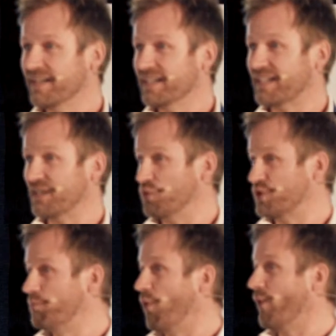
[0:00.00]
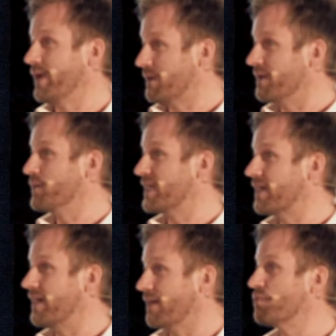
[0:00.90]
that they was born
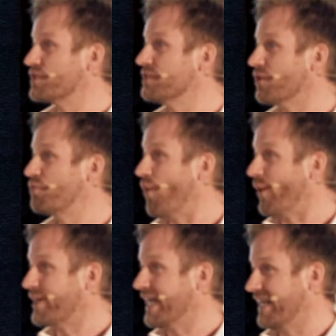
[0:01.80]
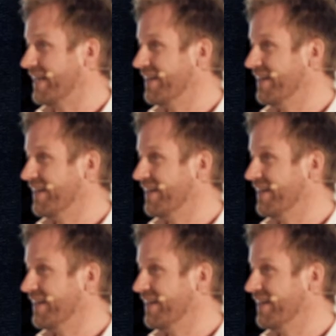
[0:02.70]
with that was not working.